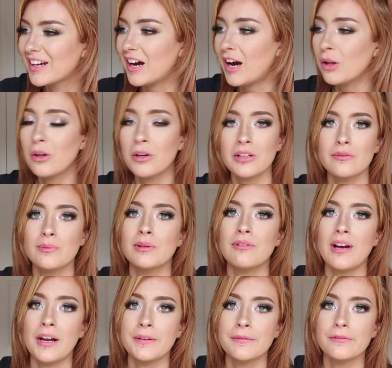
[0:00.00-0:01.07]
How long have you been
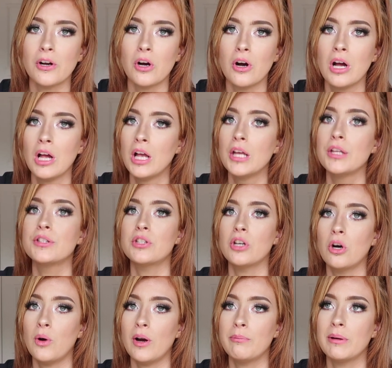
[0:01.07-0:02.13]
riding for?
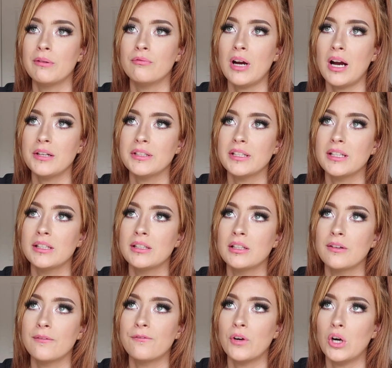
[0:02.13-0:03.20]
So I've been
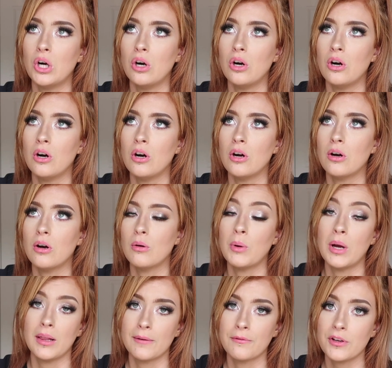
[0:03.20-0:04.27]
riding for,
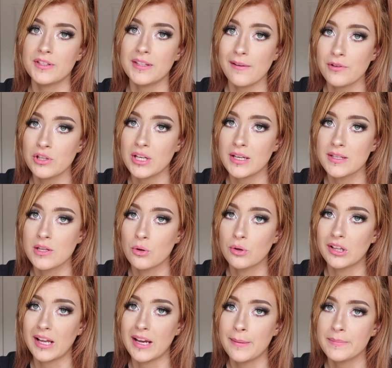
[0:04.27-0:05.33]
well, I've got 7 years, no
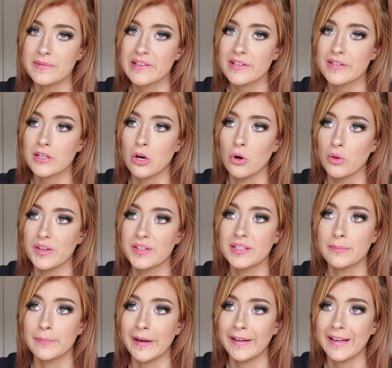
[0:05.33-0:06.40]
claims. So this
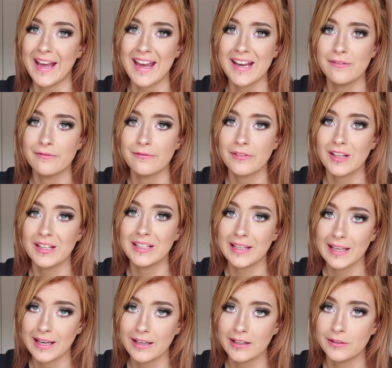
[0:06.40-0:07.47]
is my 8th
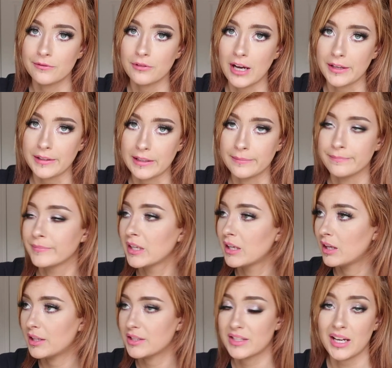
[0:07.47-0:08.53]
year of riding.
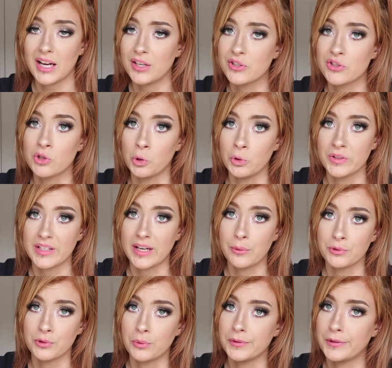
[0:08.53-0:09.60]
Started as soon as I
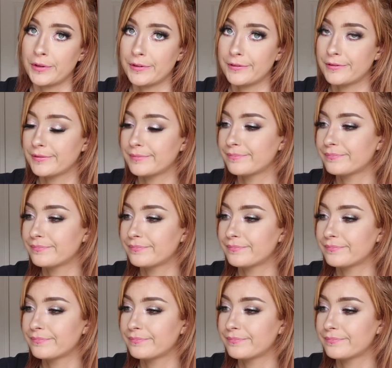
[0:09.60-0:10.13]
was old enough.